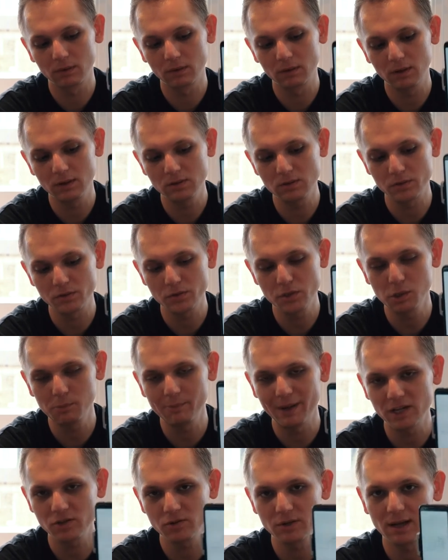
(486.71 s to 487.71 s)
2
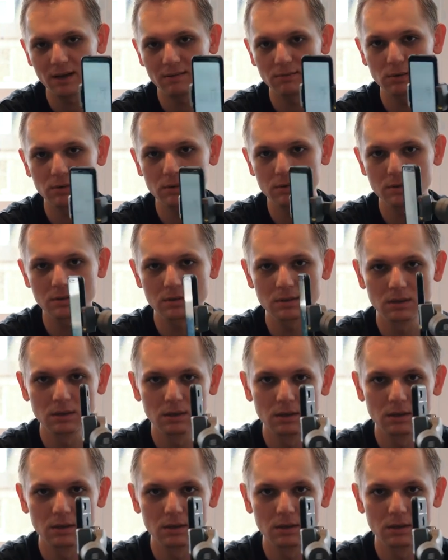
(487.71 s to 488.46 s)
battery levels,